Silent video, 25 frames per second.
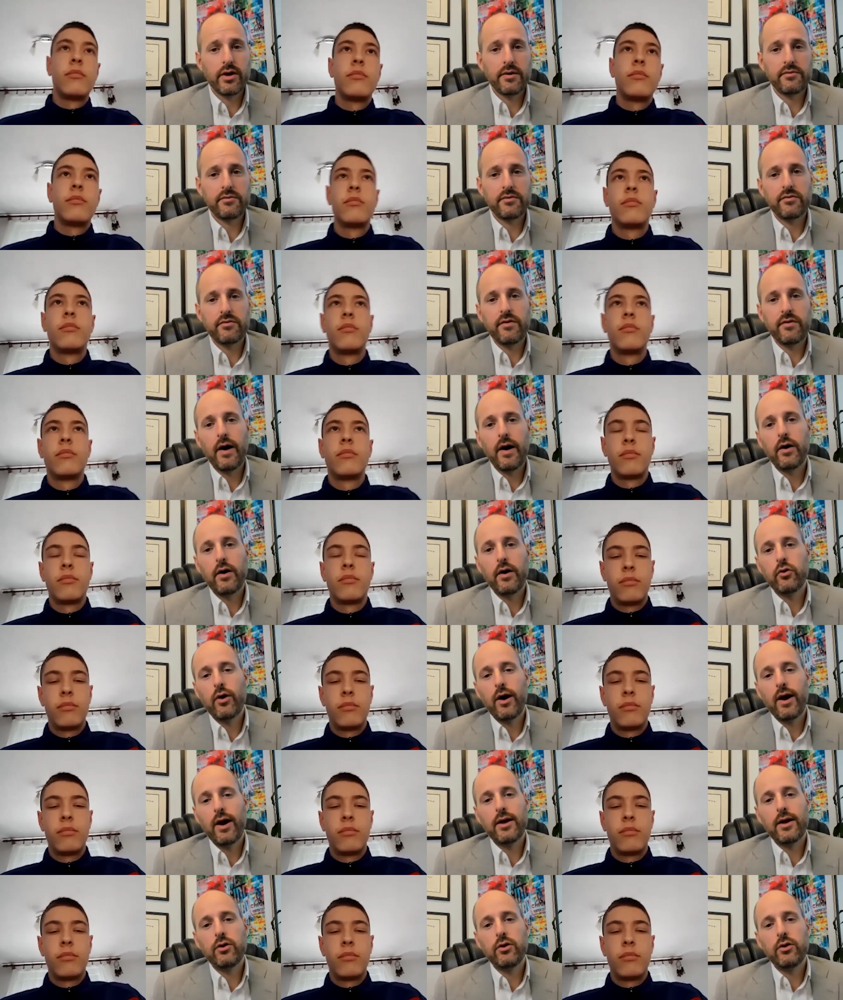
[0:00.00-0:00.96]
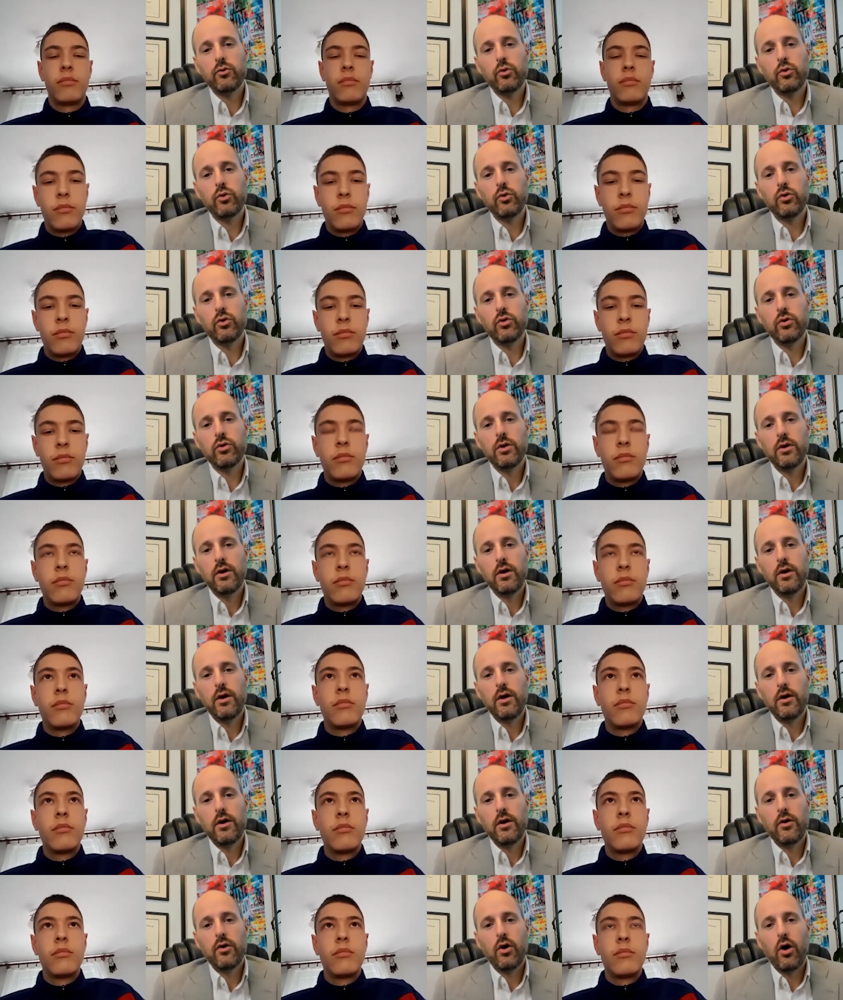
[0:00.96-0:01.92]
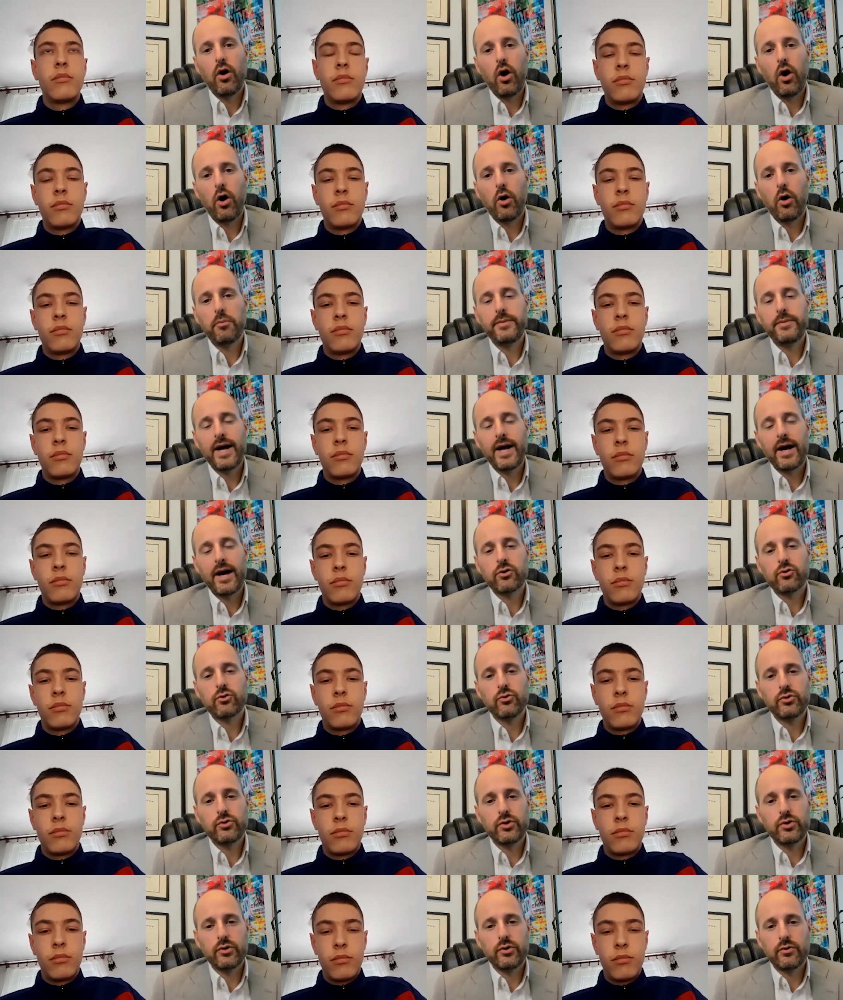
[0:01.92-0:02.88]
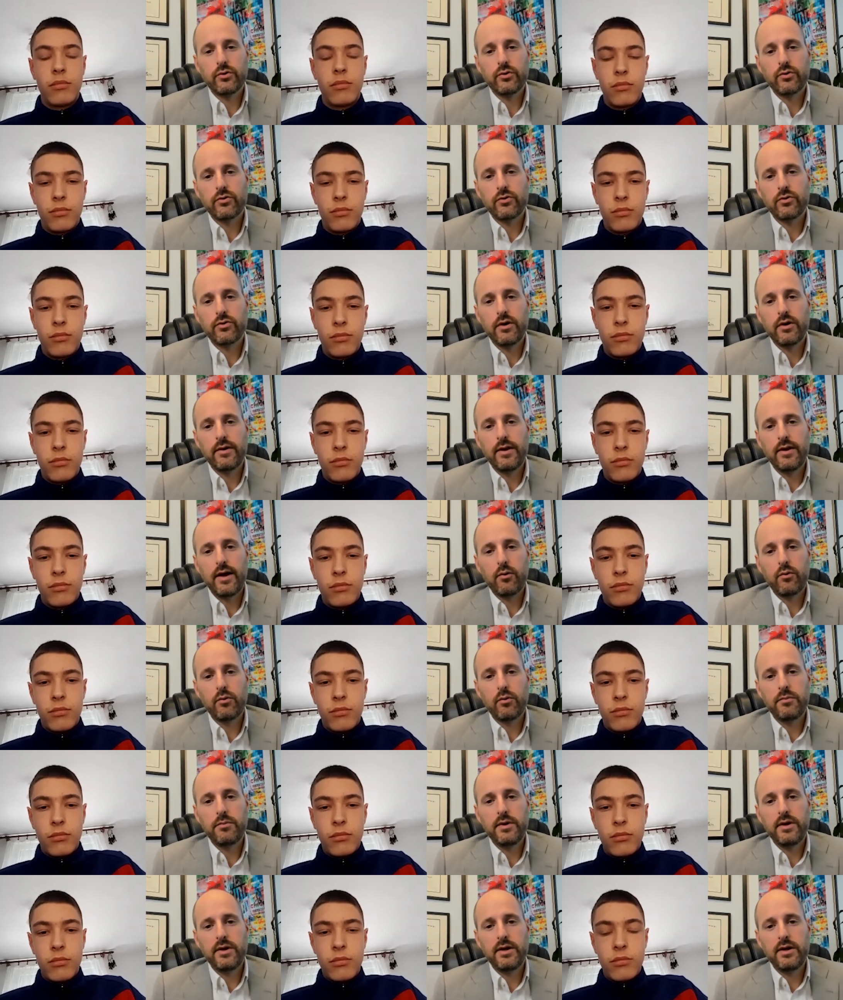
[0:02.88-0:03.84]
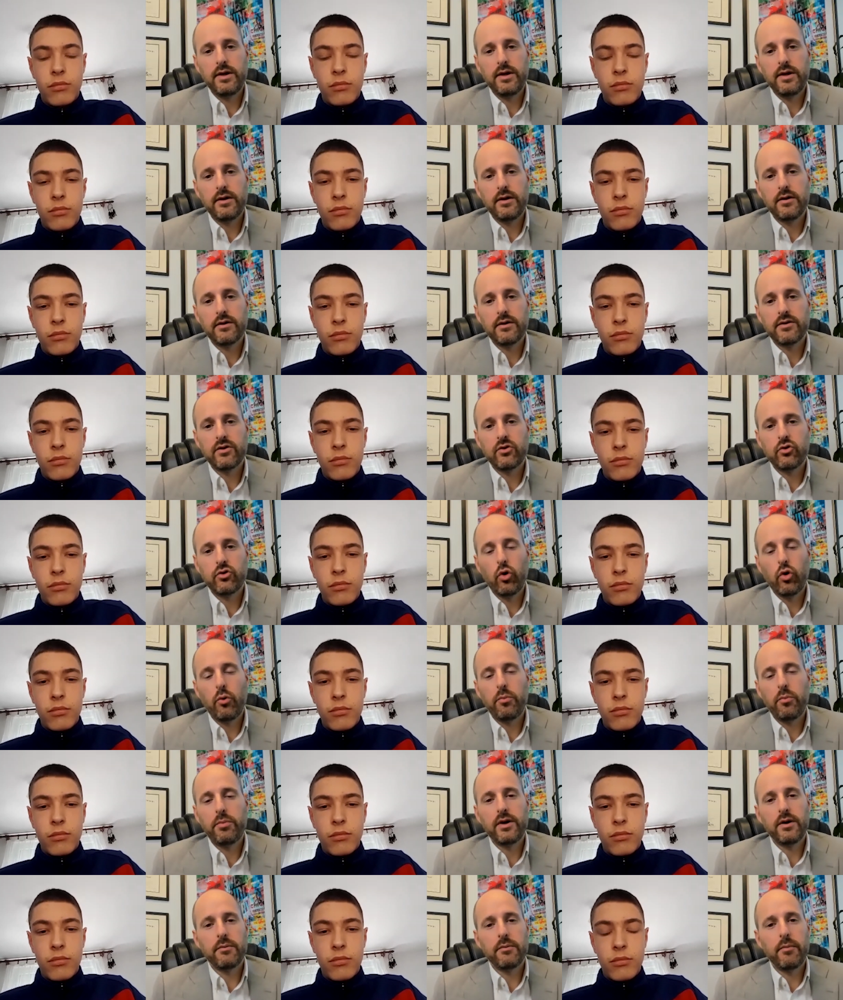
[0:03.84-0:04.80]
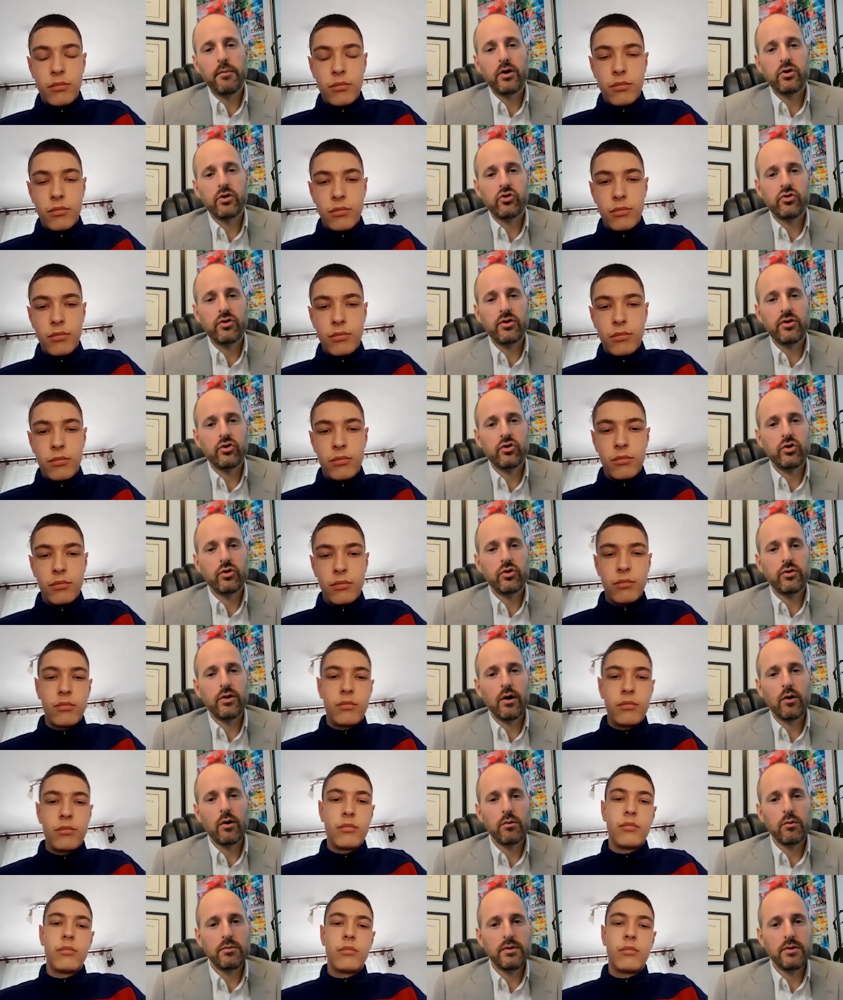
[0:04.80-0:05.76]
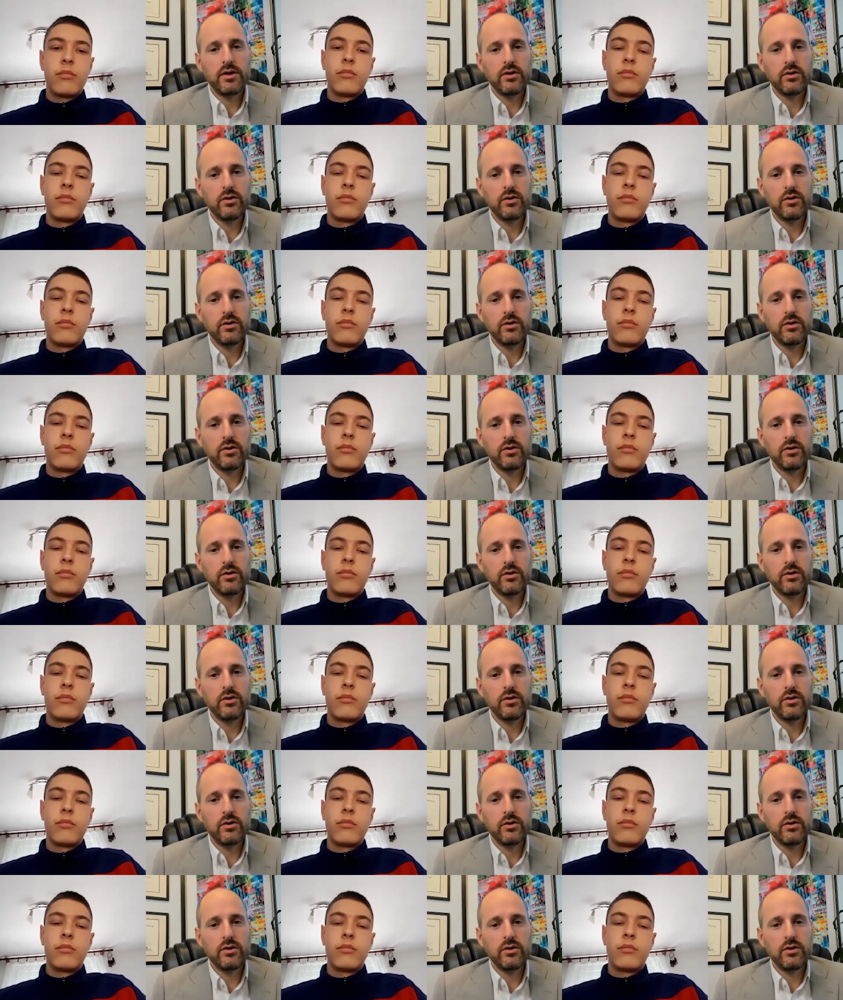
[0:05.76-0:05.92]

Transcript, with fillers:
Speaker 1: have to file your annual tax returns, and that would be, since you opened it March this year, that would be